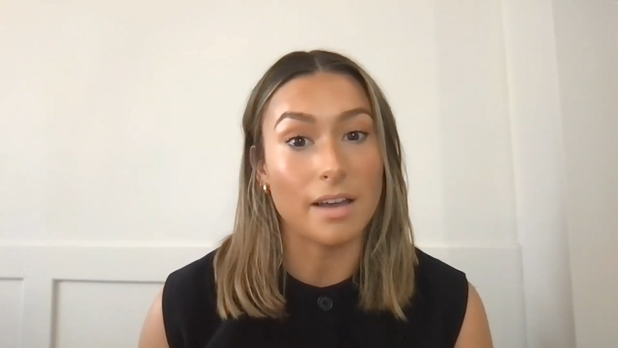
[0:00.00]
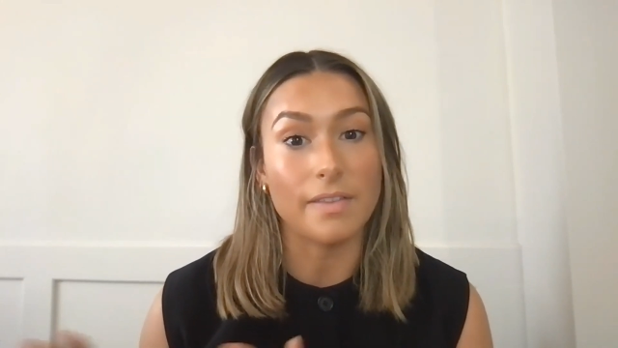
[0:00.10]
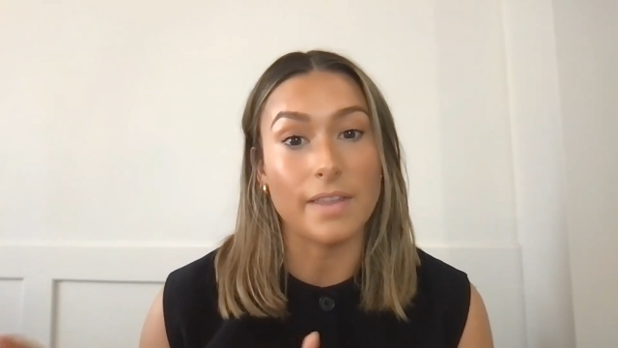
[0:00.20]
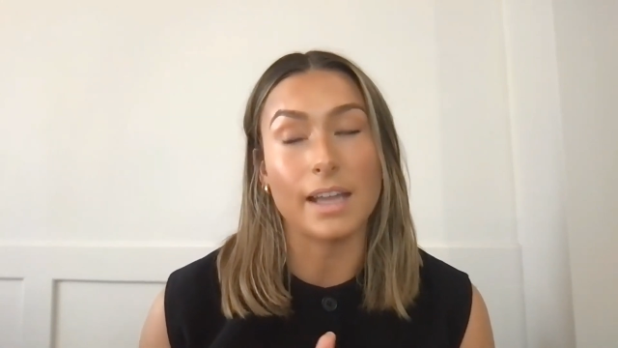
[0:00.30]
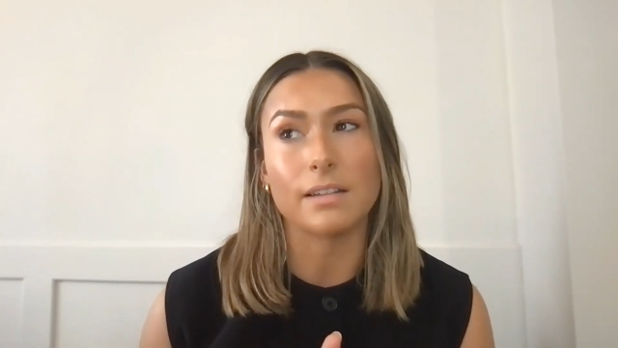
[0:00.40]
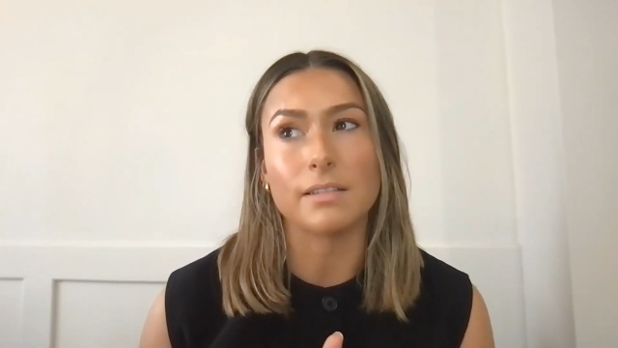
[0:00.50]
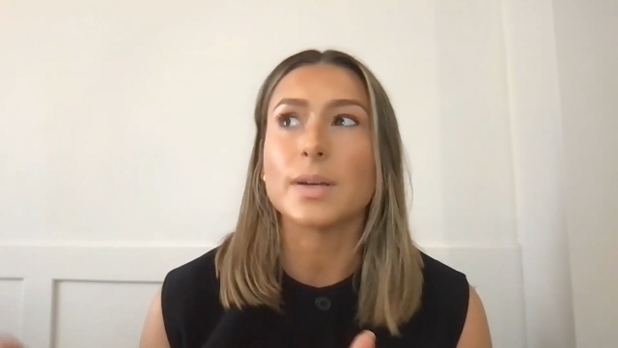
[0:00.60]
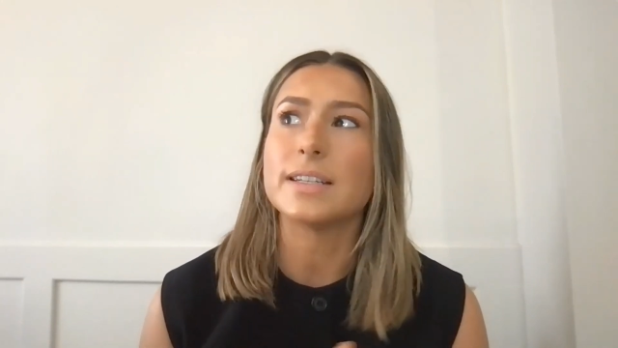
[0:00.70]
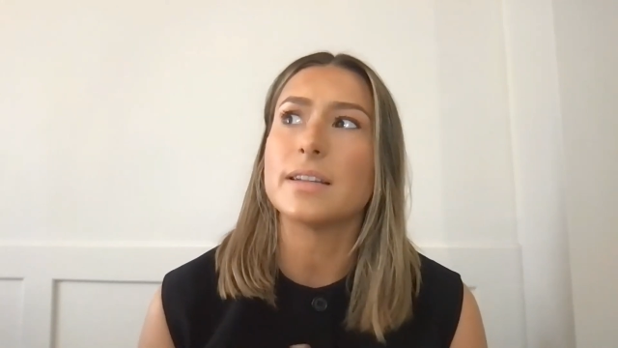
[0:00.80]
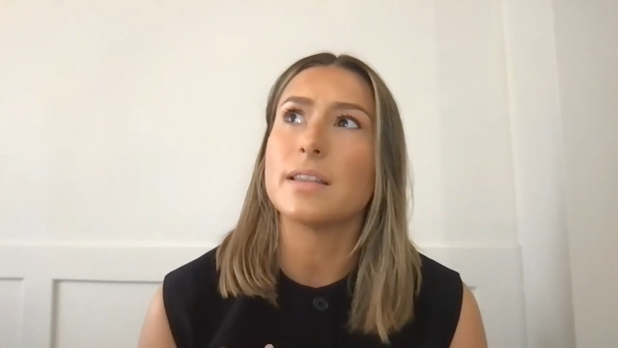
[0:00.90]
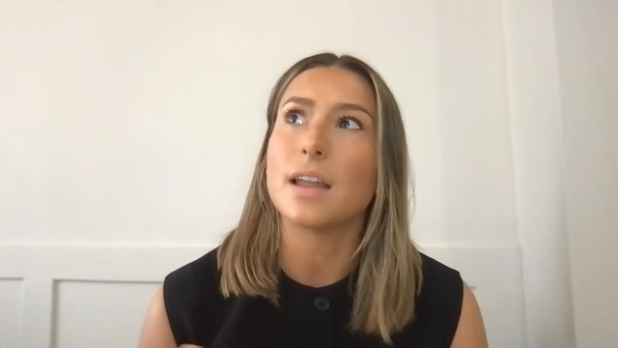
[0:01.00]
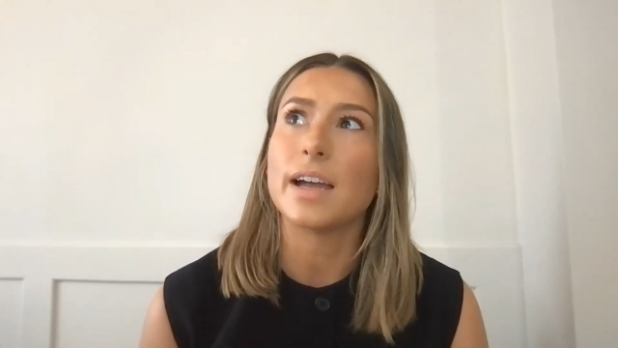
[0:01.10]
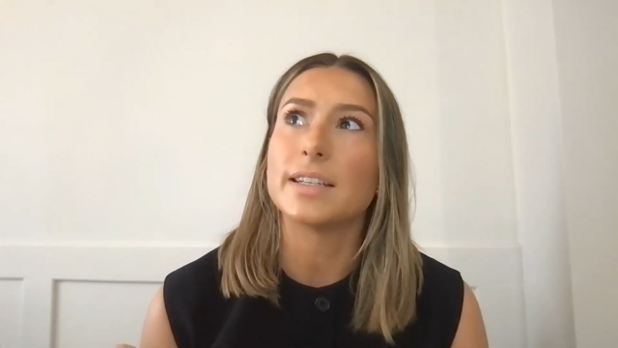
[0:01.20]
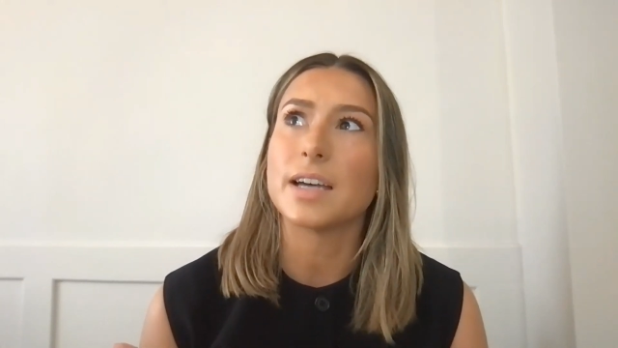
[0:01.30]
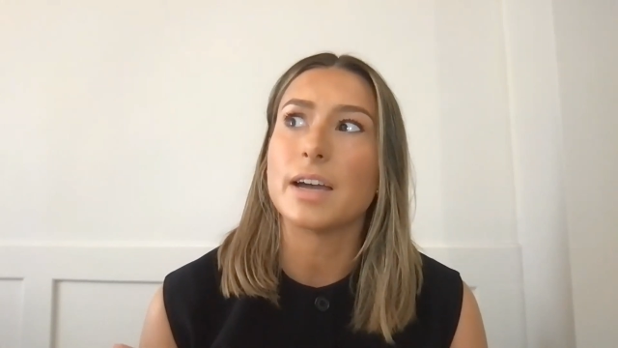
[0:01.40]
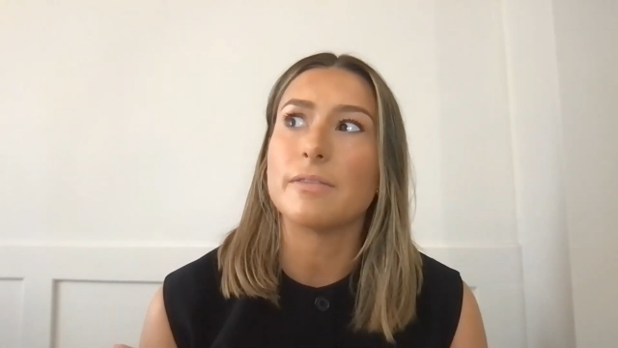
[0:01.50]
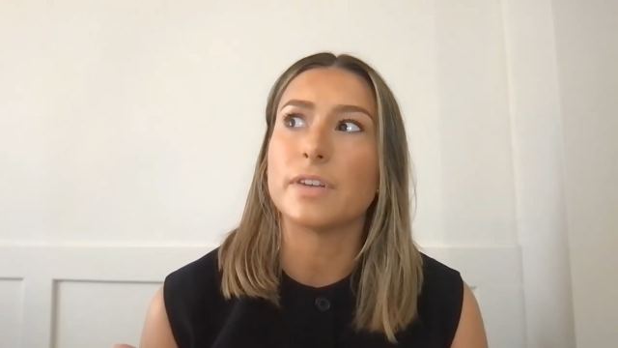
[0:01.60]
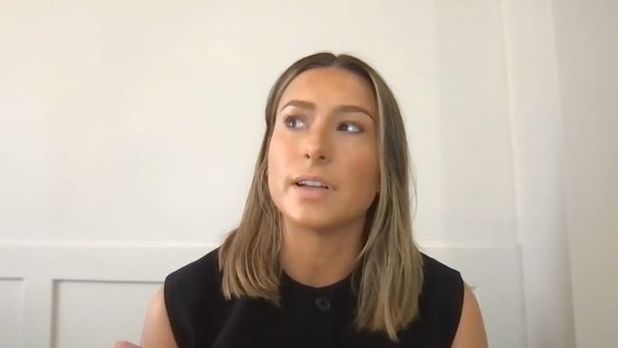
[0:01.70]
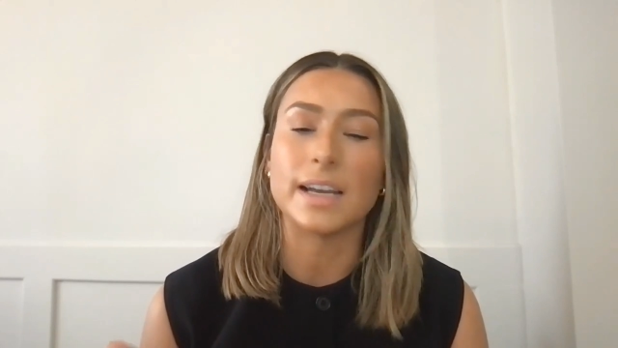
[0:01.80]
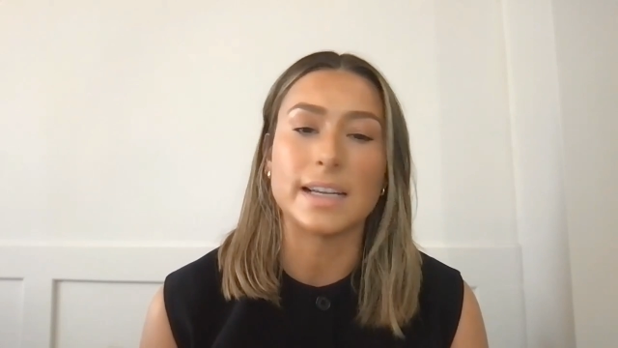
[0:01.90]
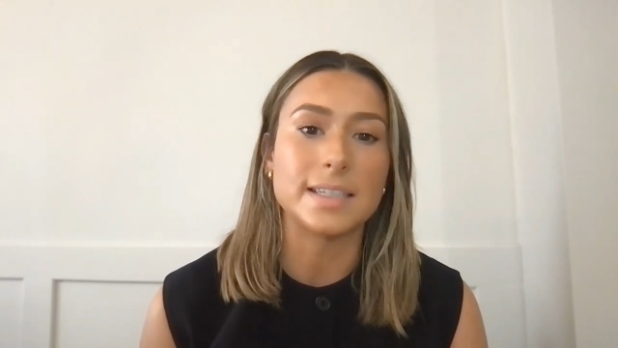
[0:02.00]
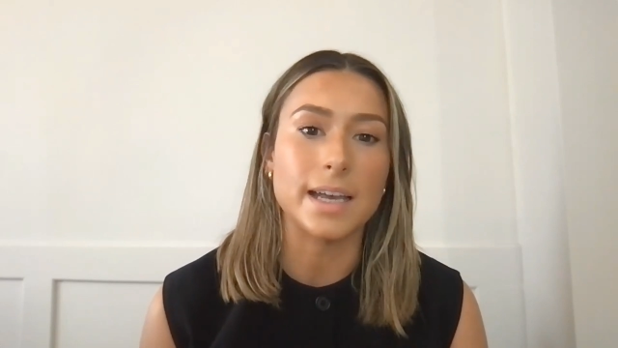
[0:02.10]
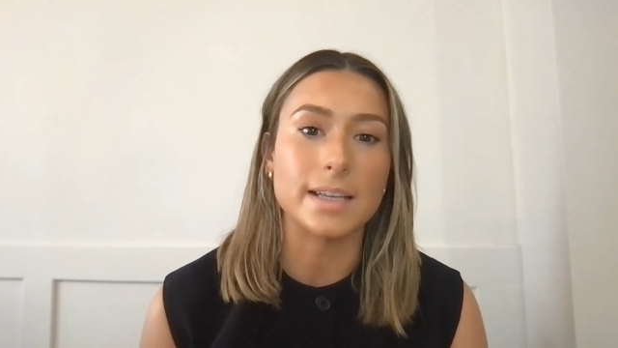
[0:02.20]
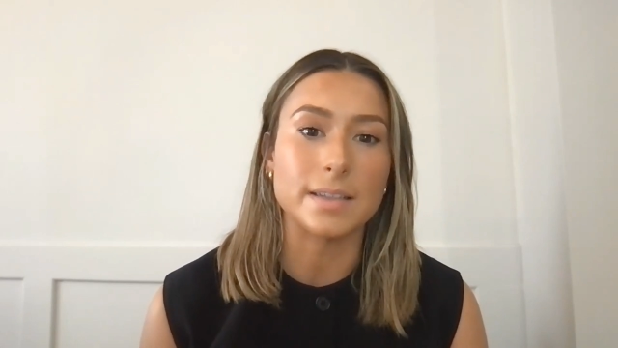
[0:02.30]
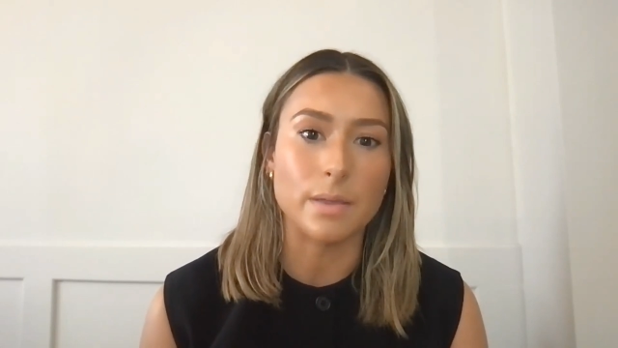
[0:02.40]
then so I did the Lion diet for 90 days,